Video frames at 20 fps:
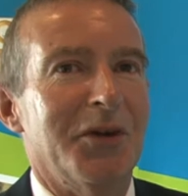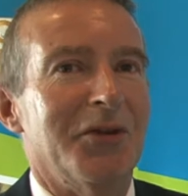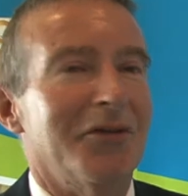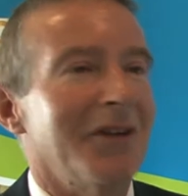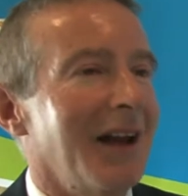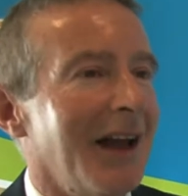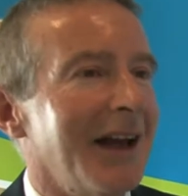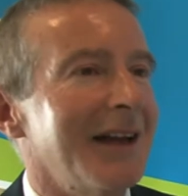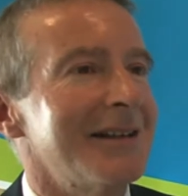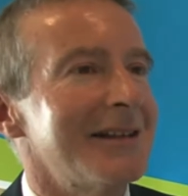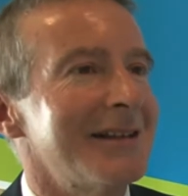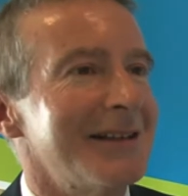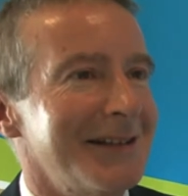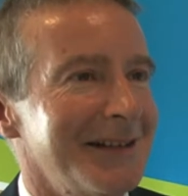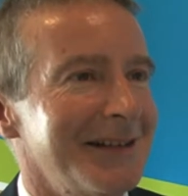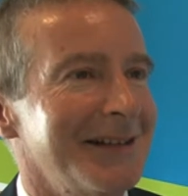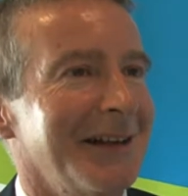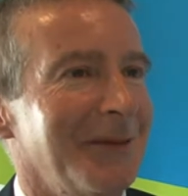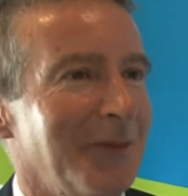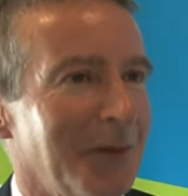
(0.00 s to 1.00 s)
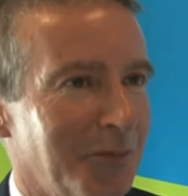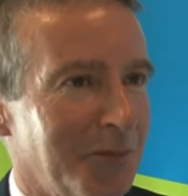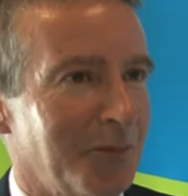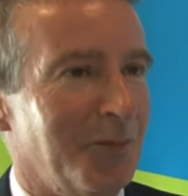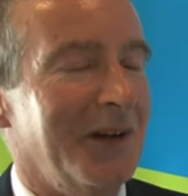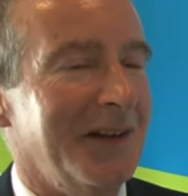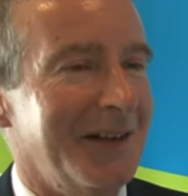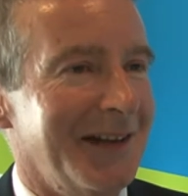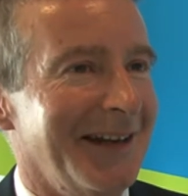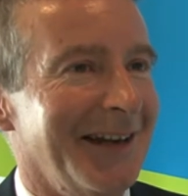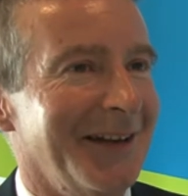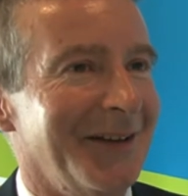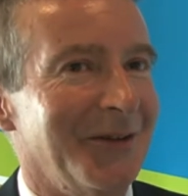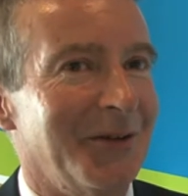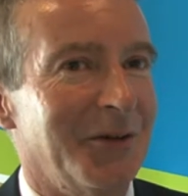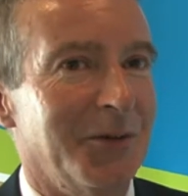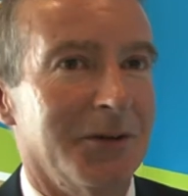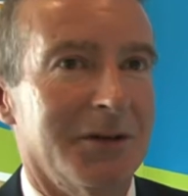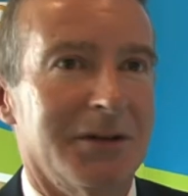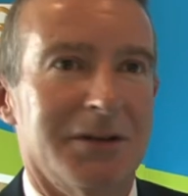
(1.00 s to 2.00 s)
mean, relax, be together.
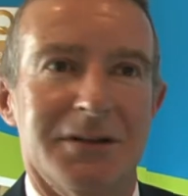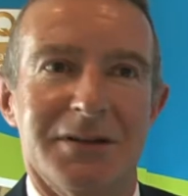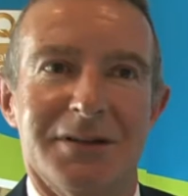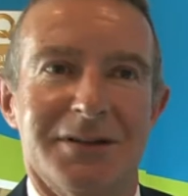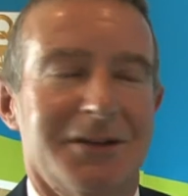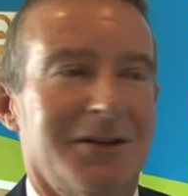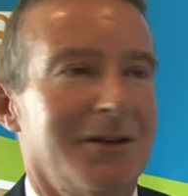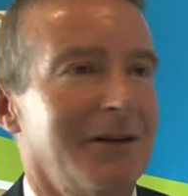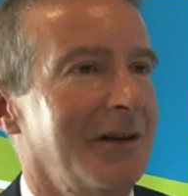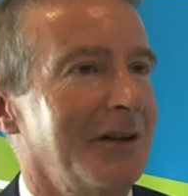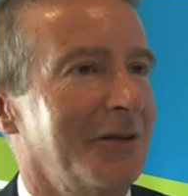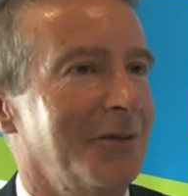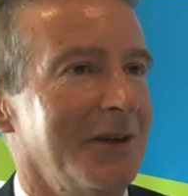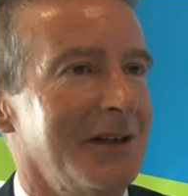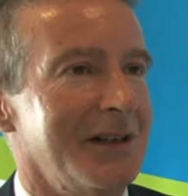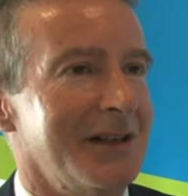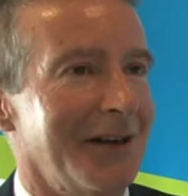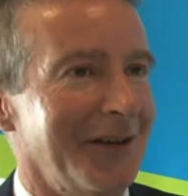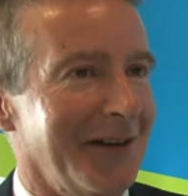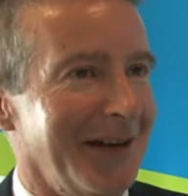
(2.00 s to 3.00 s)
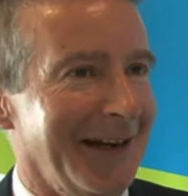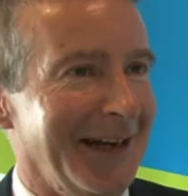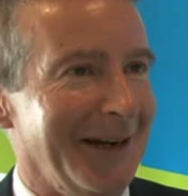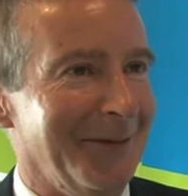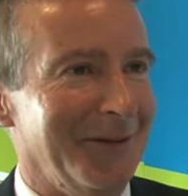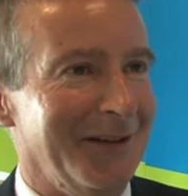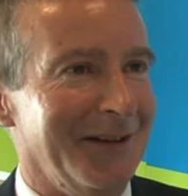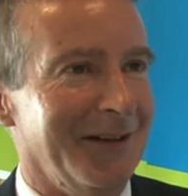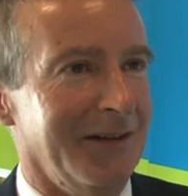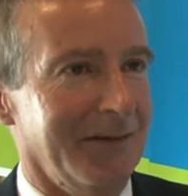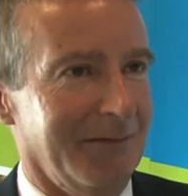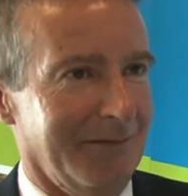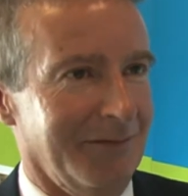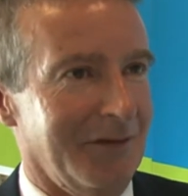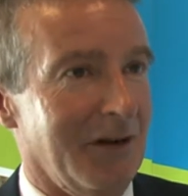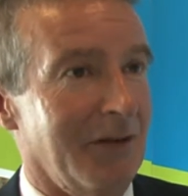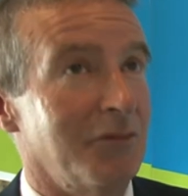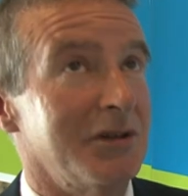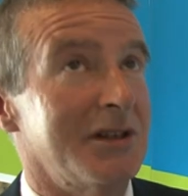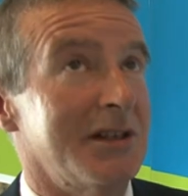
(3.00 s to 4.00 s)
God, when they started naming
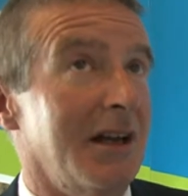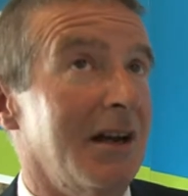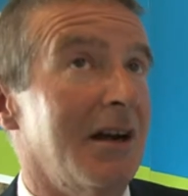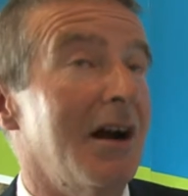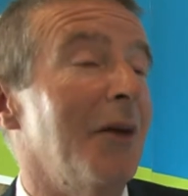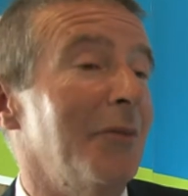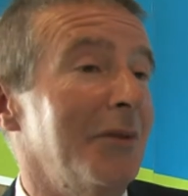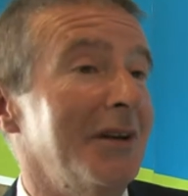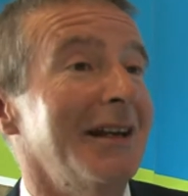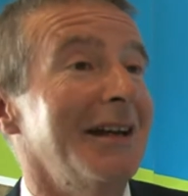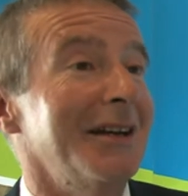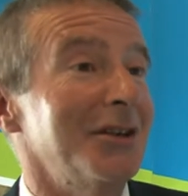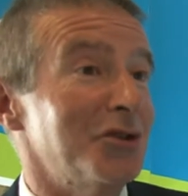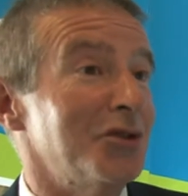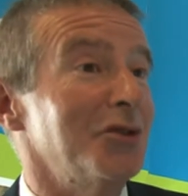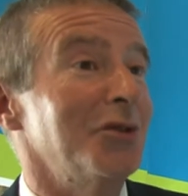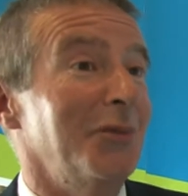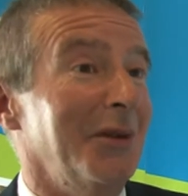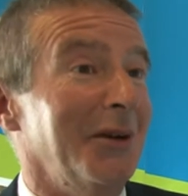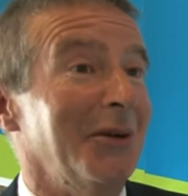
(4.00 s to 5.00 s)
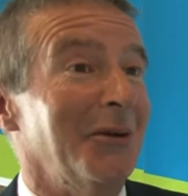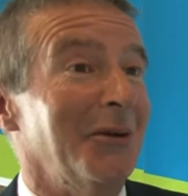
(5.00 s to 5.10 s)
the accommodation, it'd been